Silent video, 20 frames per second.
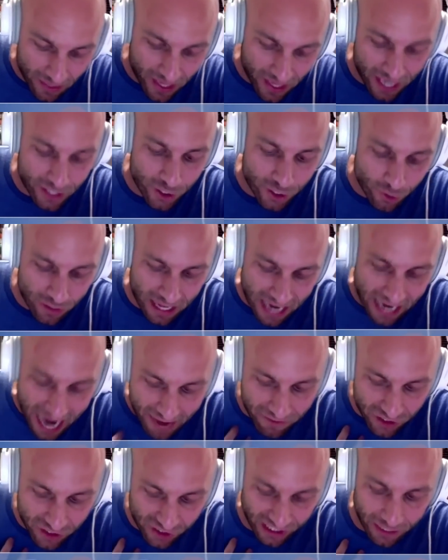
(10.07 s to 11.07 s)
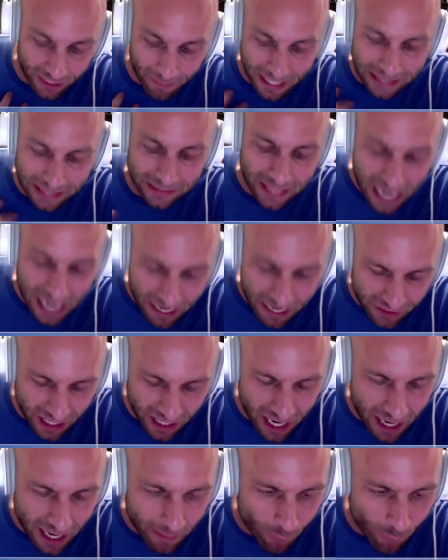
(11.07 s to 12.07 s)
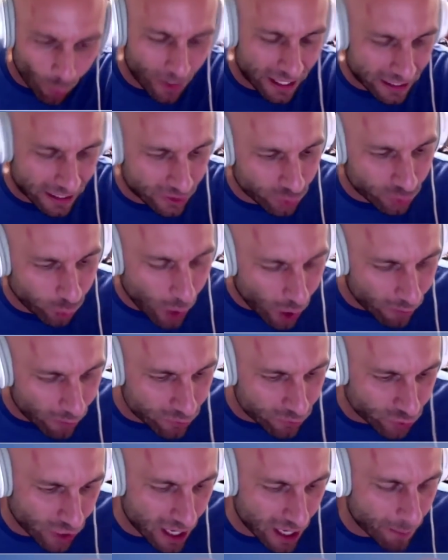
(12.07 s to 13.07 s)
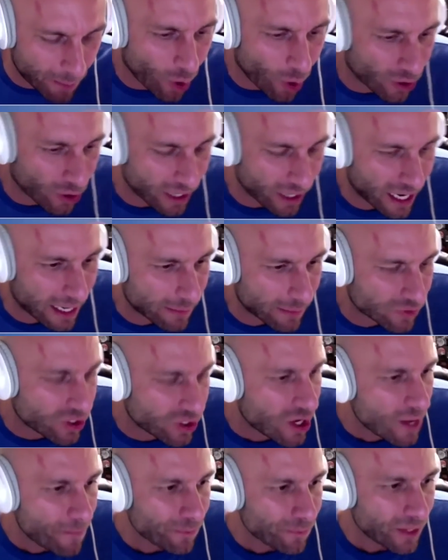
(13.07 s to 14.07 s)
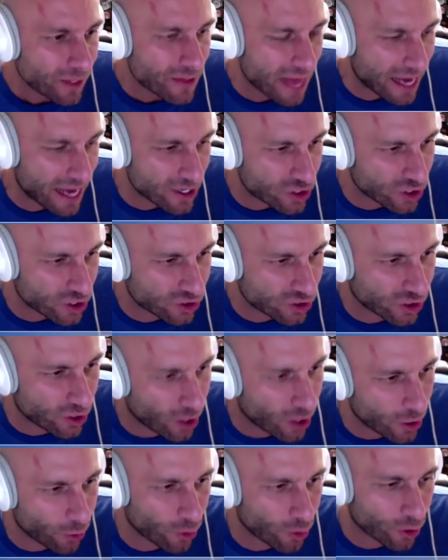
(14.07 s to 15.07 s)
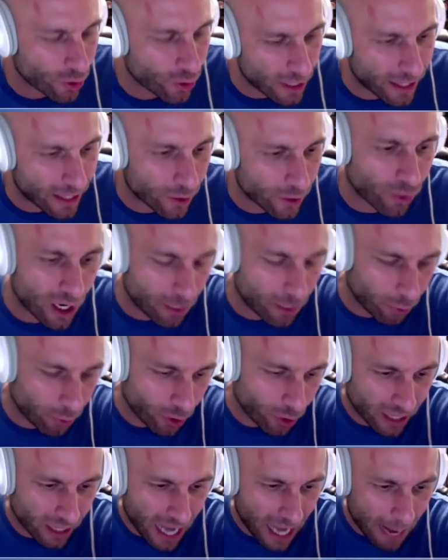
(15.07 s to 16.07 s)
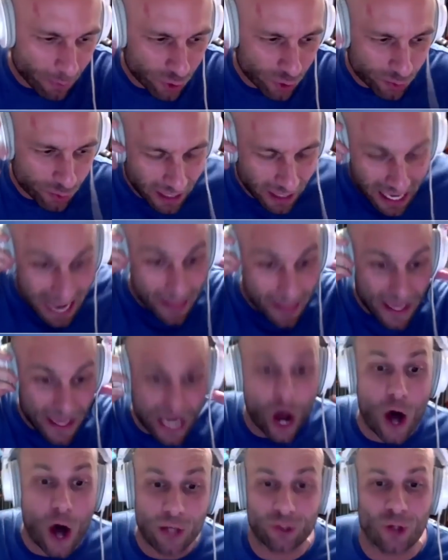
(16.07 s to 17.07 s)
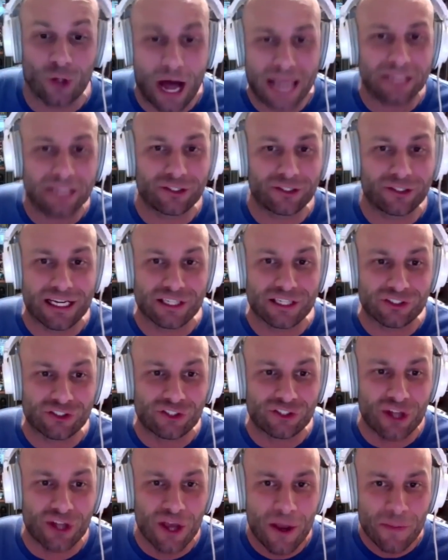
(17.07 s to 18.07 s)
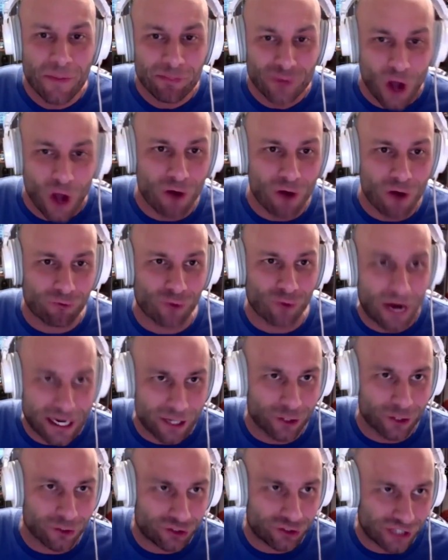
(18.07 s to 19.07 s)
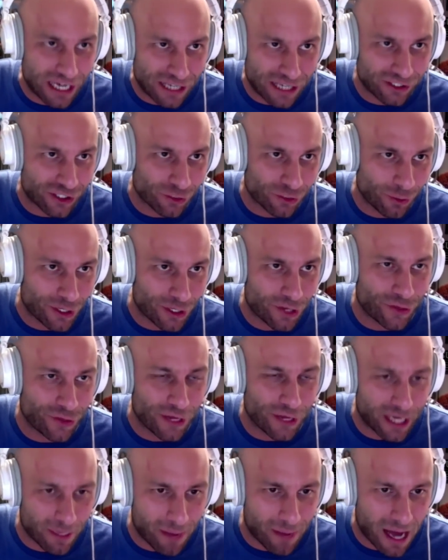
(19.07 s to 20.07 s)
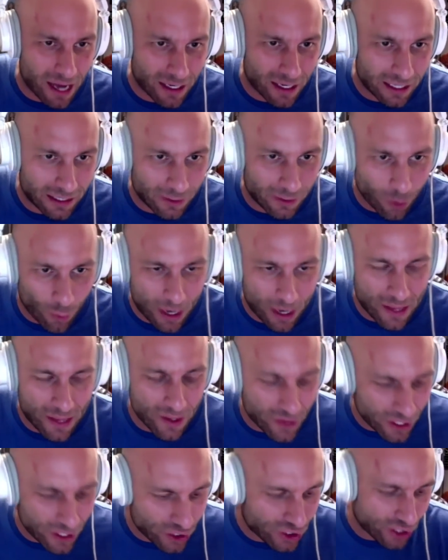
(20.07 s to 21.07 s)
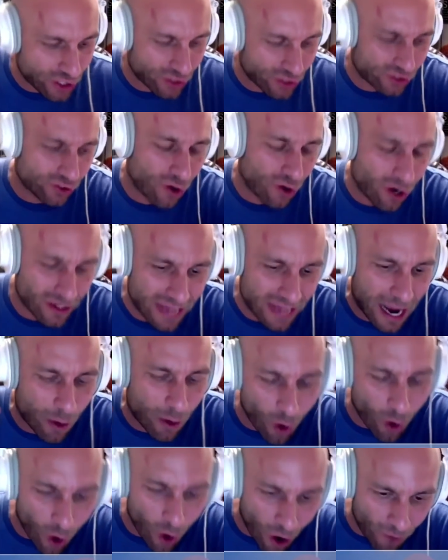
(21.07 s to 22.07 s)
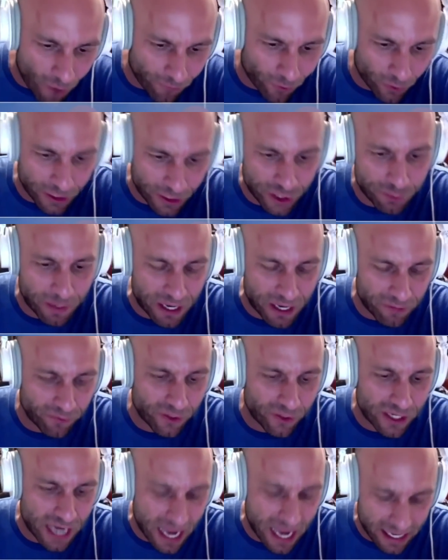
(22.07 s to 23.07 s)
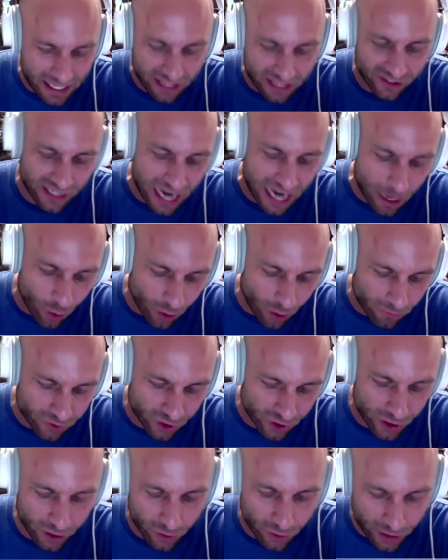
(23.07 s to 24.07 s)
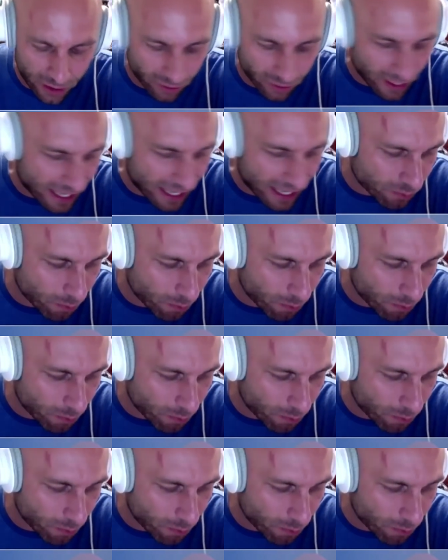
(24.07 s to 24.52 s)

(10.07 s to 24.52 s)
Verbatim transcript: they do that I haven't seen in my lifetime, winning 12 straight ball games. That is just another uh, incredible accomplishment in the unlikeliest of regular seasons when you think about it, the way that this year started and how awful it's been for the Yankees, and now all of a sudden you look at the last